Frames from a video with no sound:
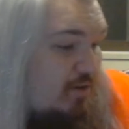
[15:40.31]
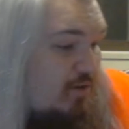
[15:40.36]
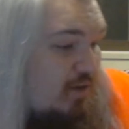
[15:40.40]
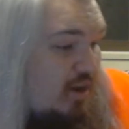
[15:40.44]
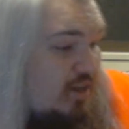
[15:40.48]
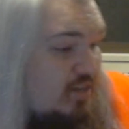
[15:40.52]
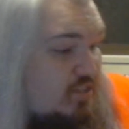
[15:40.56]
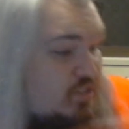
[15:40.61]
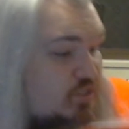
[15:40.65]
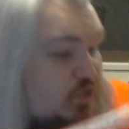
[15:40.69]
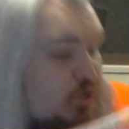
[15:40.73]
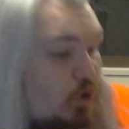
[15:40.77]

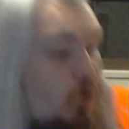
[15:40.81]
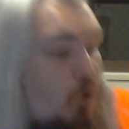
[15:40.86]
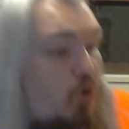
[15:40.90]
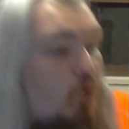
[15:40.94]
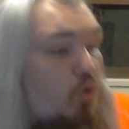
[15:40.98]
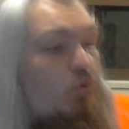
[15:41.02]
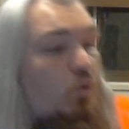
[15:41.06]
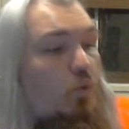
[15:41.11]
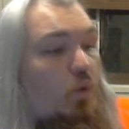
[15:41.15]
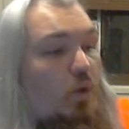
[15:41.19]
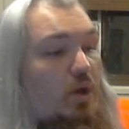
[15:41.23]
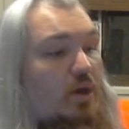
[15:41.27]
are
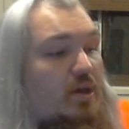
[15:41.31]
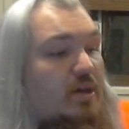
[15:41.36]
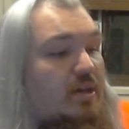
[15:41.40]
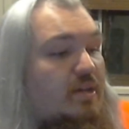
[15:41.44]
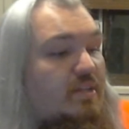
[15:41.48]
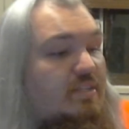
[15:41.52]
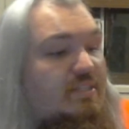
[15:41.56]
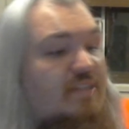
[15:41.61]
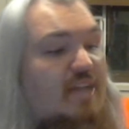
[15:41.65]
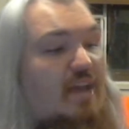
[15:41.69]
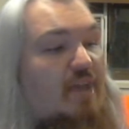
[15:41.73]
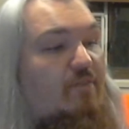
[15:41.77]
2
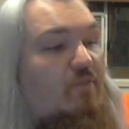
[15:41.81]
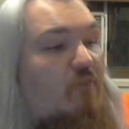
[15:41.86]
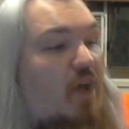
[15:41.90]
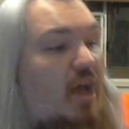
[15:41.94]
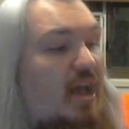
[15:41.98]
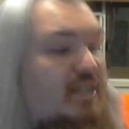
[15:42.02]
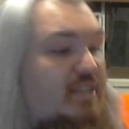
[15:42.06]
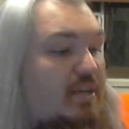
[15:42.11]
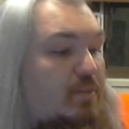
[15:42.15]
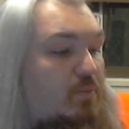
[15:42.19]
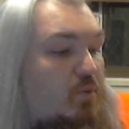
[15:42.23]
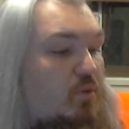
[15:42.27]
Dead
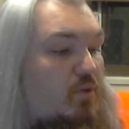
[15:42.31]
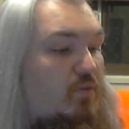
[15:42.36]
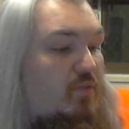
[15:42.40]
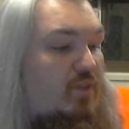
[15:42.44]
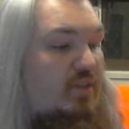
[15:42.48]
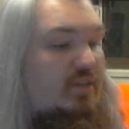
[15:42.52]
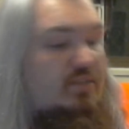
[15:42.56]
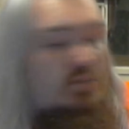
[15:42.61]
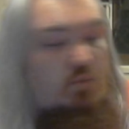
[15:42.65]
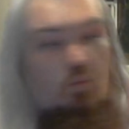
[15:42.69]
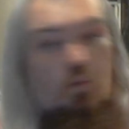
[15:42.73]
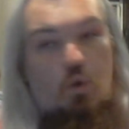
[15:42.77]
Rising
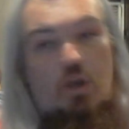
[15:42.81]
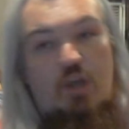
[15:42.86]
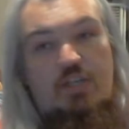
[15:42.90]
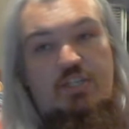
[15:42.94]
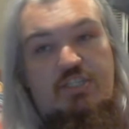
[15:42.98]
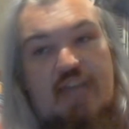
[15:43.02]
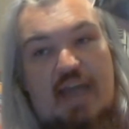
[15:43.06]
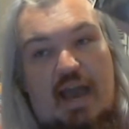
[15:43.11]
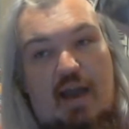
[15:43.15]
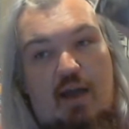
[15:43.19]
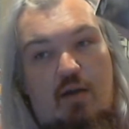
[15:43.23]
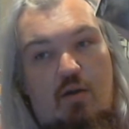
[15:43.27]
movies.
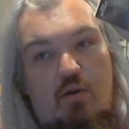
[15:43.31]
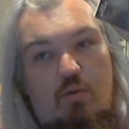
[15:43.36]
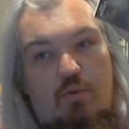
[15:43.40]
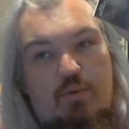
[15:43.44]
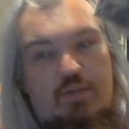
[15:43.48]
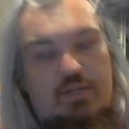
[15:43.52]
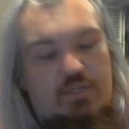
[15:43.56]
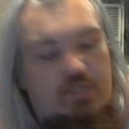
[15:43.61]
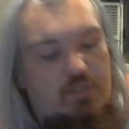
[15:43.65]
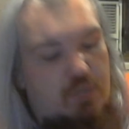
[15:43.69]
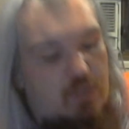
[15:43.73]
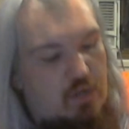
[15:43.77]
Watchtower,
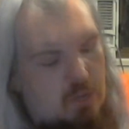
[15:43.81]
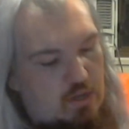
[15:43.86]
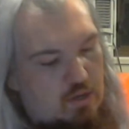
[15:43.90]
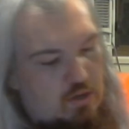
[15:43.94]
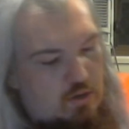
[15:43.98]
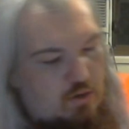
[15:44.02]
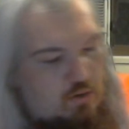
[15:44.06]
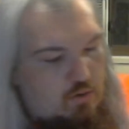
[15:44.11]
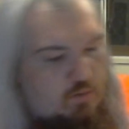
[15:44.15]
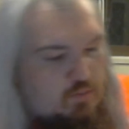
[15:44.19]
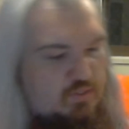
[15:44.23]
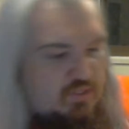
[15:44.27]
which,
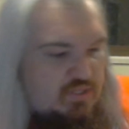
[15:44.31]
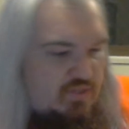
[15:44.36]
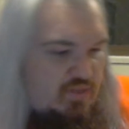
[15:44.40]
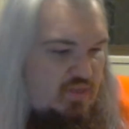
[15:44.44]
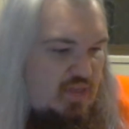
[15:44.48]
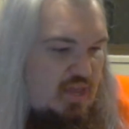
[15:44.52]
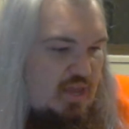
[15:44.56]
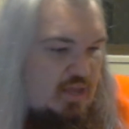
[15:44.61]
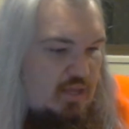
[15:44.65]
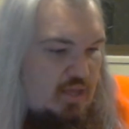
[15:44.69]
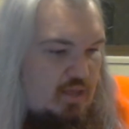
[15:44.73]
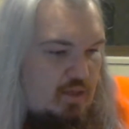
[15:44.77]
or was it the
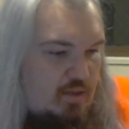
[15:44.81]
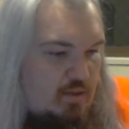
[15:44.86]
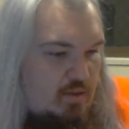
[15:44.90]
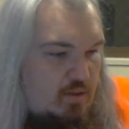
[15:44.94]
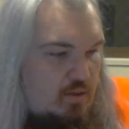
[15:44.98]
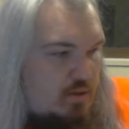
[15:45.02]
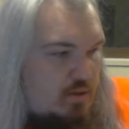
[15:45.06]
Endgame?